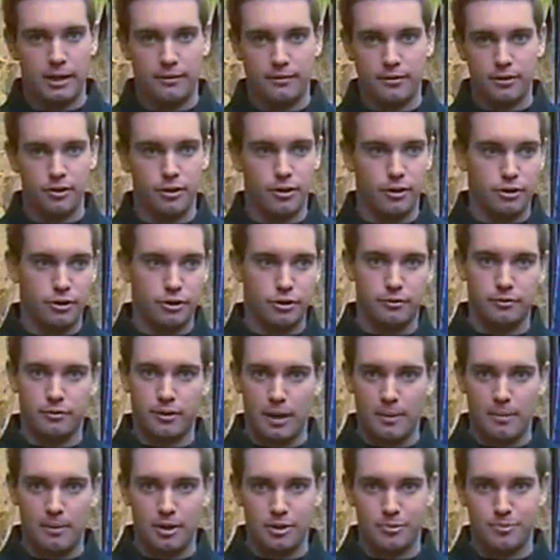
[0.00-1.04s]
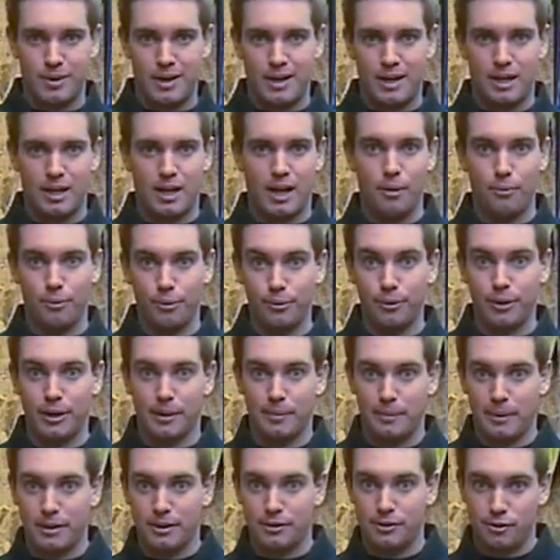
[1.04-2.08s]
If you notice your flybar's bent, I would
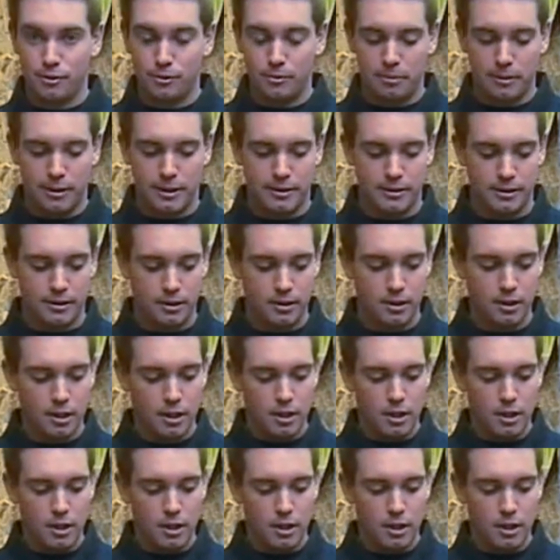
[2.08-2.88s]
recommend that you replace it.